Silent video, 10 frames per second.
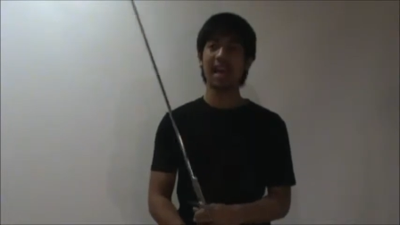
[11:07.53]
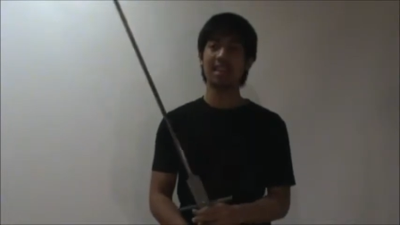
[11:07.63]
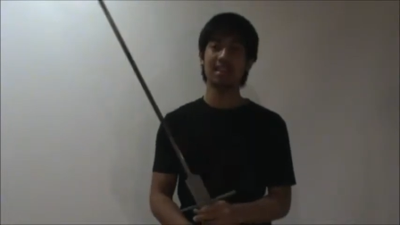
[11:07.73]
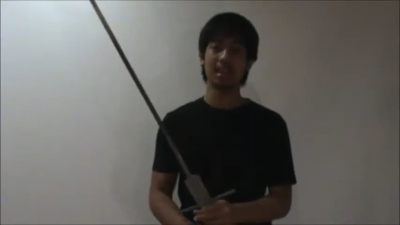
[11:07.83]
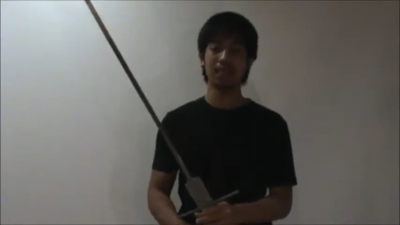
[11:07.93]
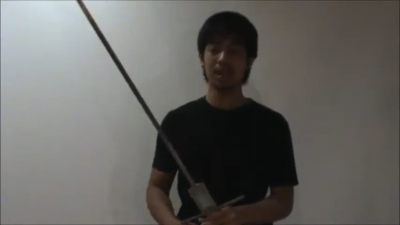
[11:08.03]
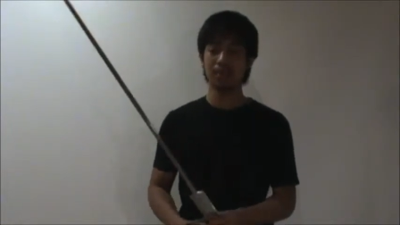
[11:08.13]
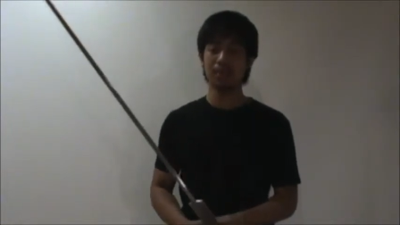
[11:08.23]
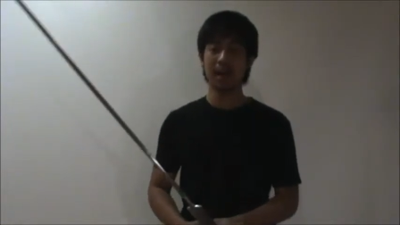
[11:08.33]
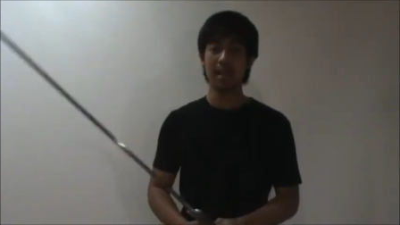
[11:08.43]
handling
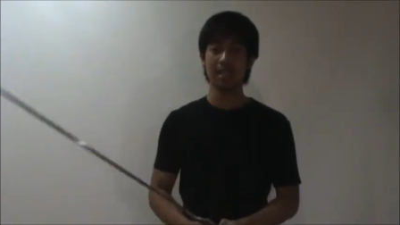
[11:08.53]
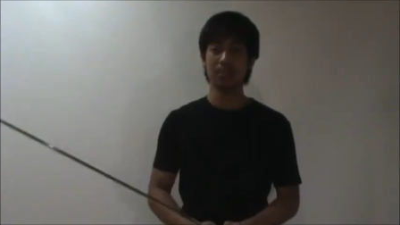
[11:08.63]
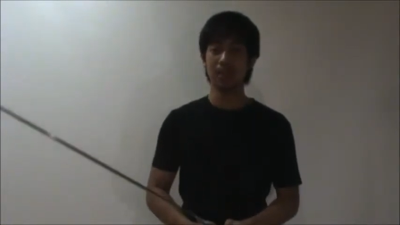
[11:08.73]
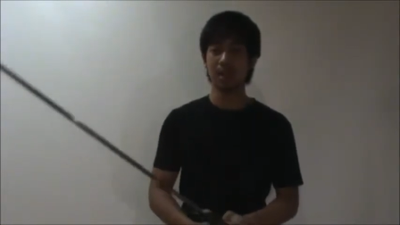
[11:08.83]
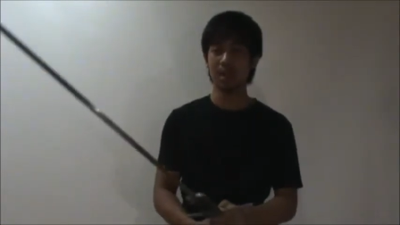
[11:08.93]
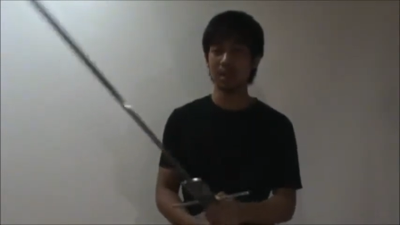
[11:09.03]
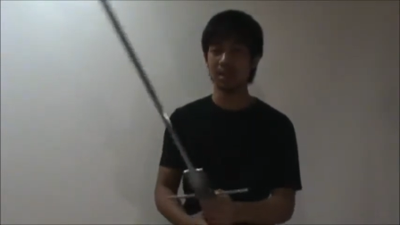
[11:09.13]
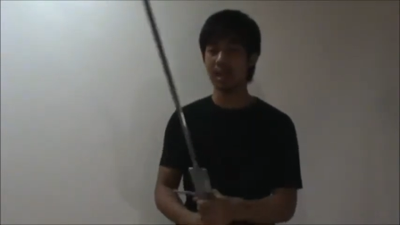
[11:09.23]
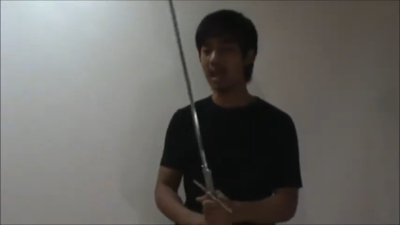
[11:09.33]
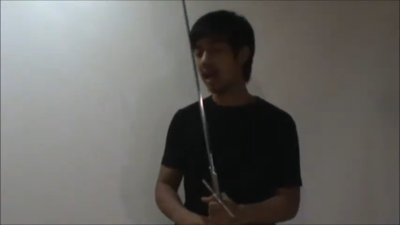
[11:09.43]
might be biased is because